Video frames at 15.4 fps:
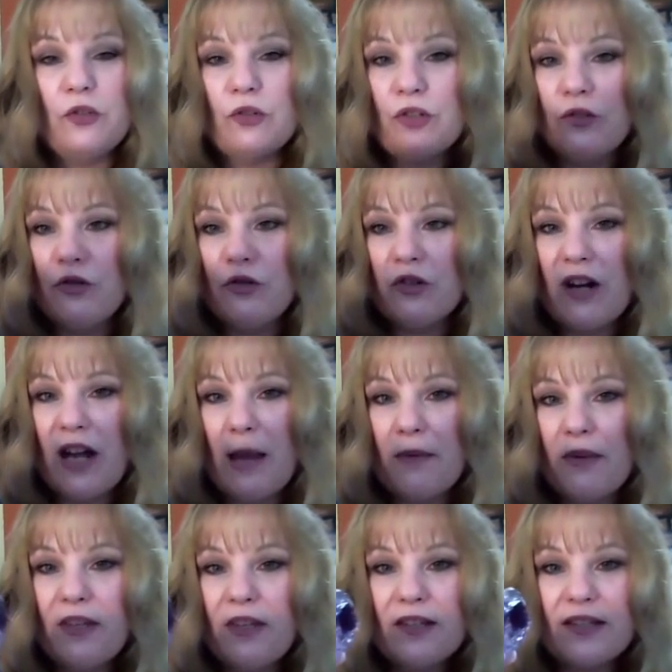You can use your
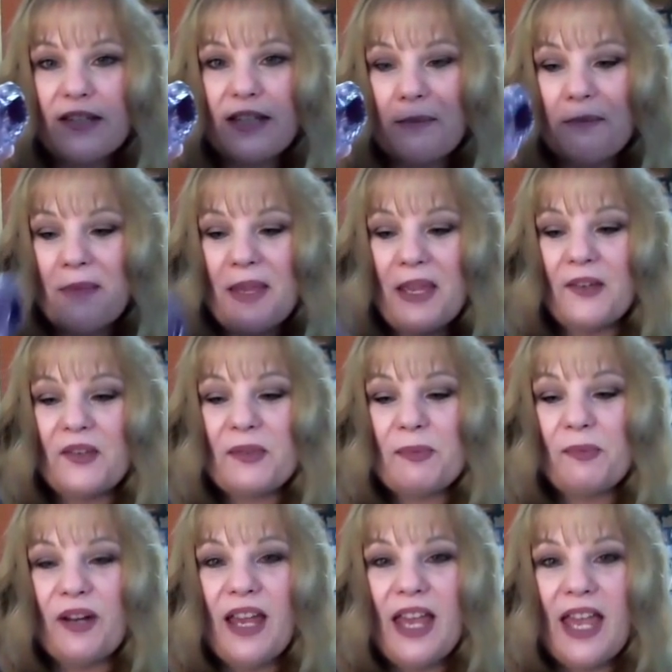amethyst and make a
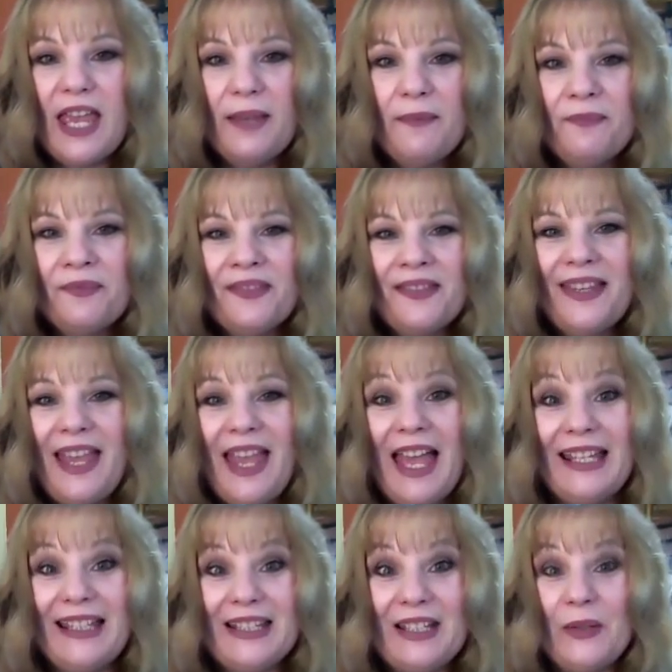spray,
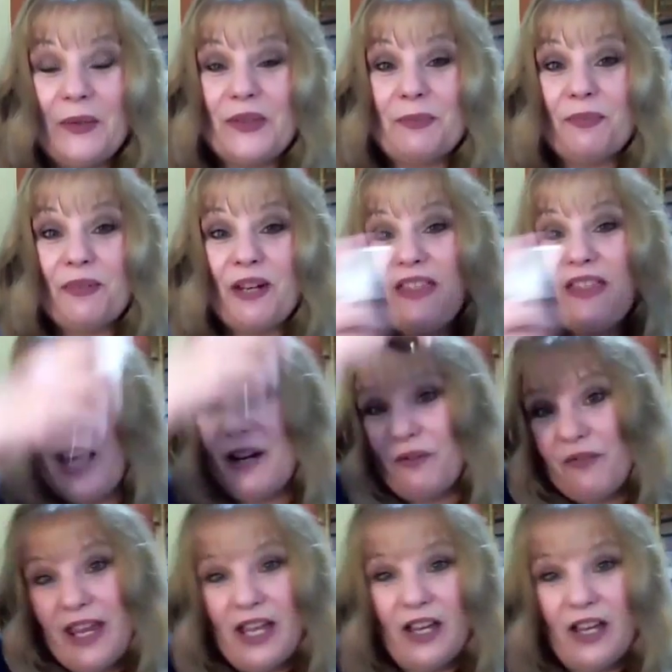and, you know, spray that
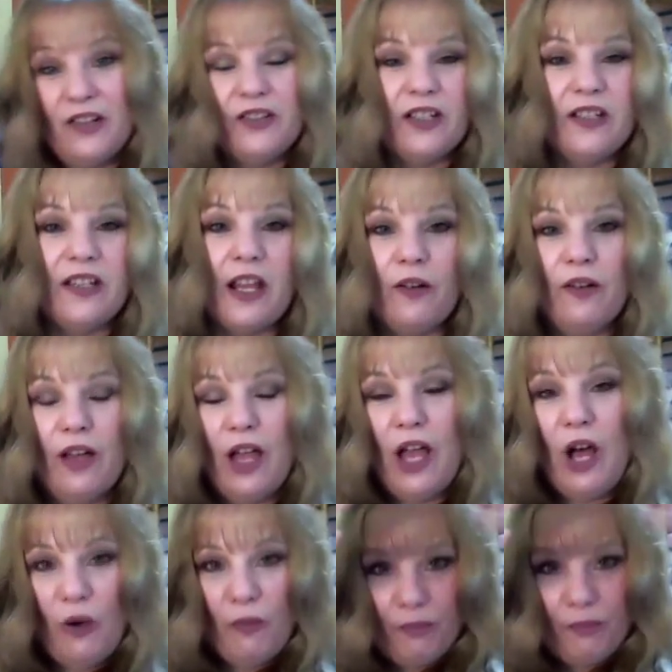around, and that'll
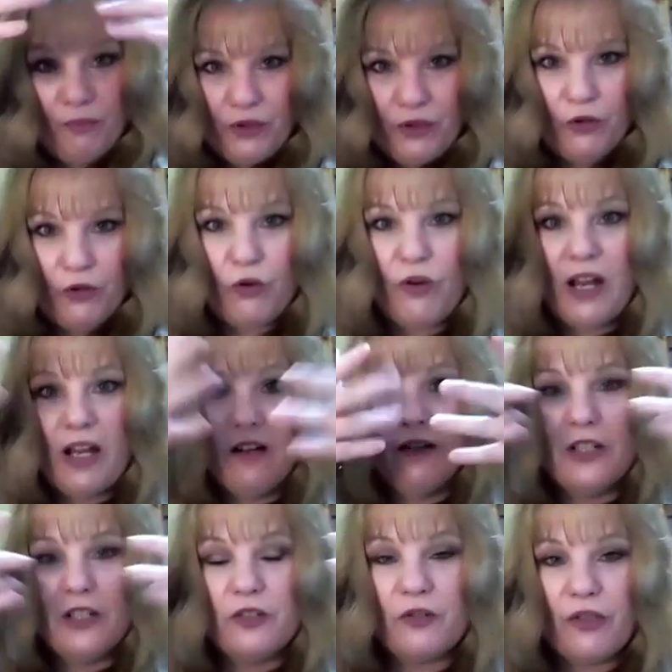help with your
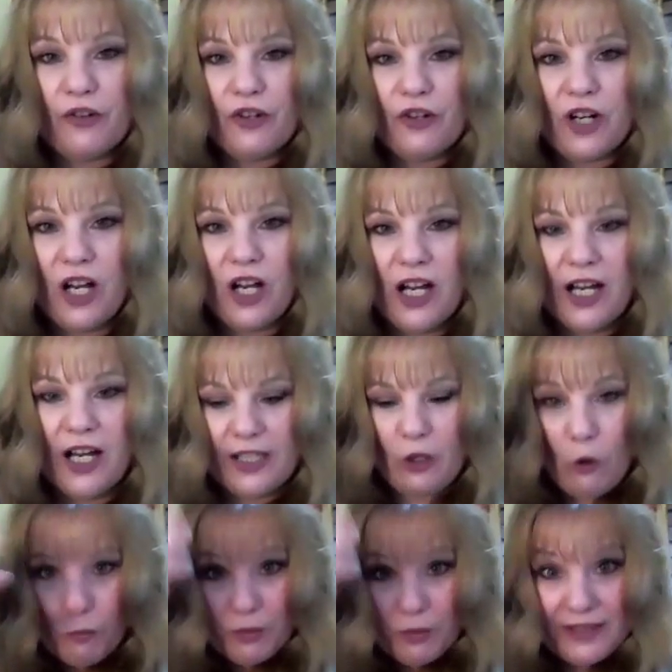crown and your third eye and
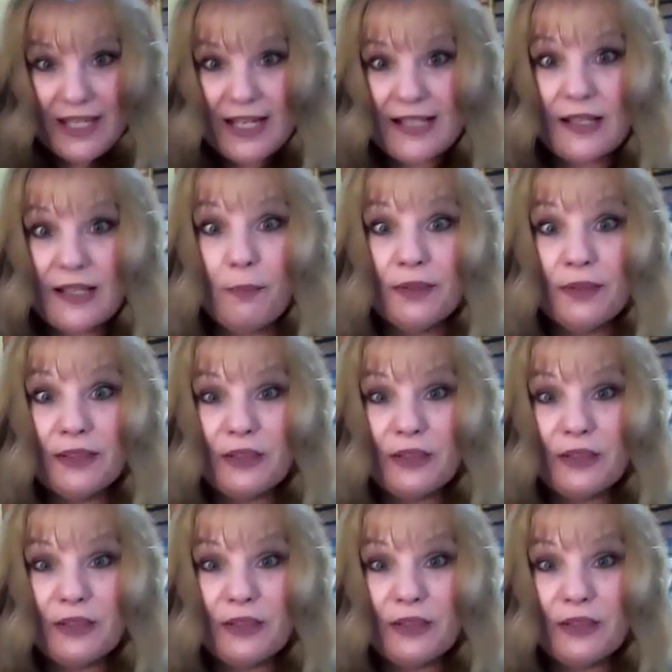open things up a